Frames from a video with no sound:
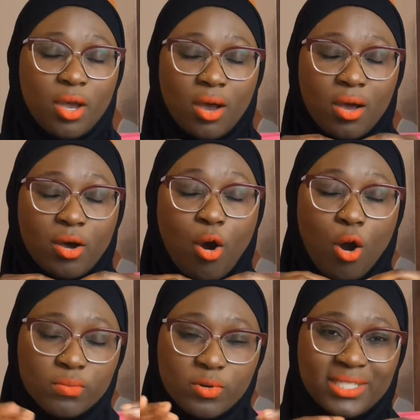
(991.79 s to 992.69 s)
The
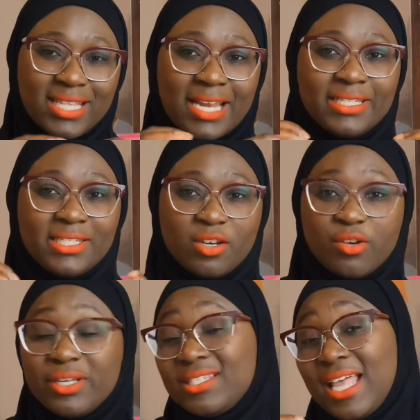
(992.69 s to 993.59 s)
hormones that it
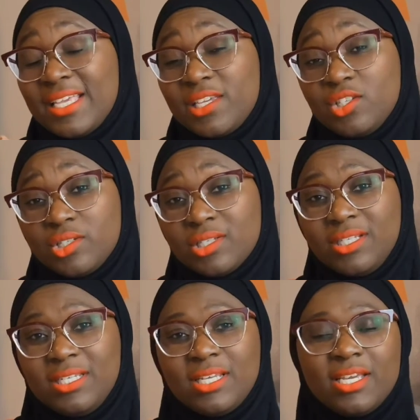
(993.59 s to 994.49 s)
secretes, like
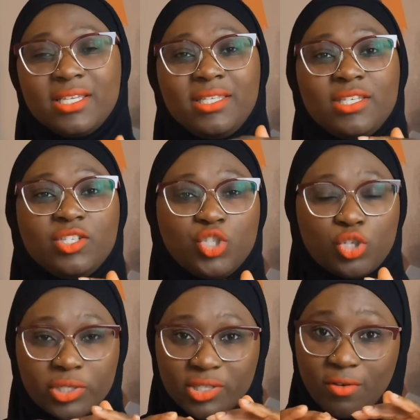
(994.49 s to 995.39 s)
insulin,
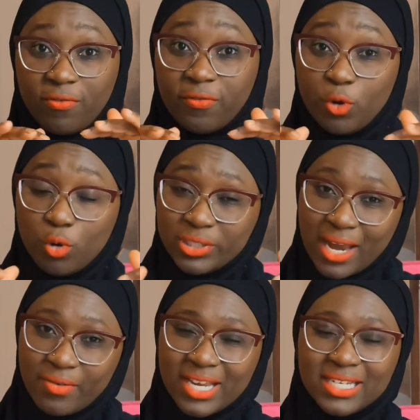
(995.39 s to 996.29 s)
these just
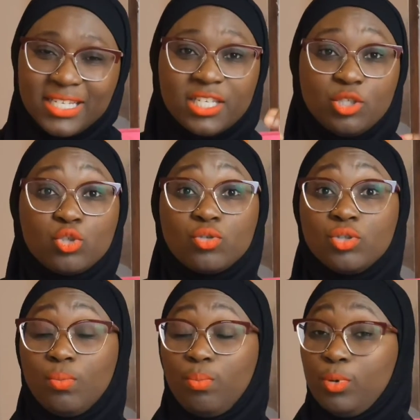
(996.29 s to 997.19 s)
flow directly
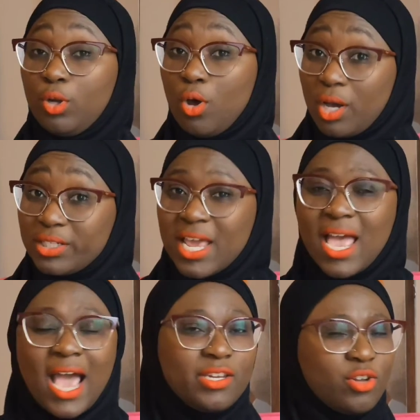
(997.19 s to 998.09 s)
into the
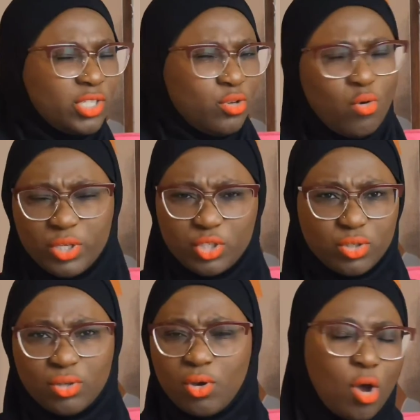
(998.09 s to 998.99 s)
blood and it doesn't go
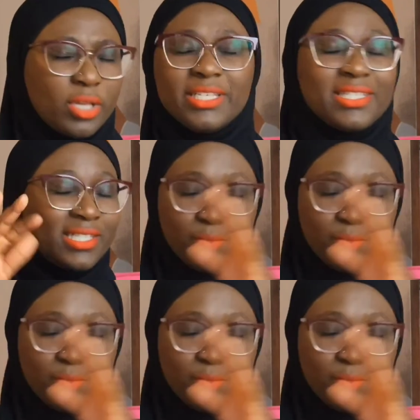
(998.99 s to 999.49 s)
into the gut.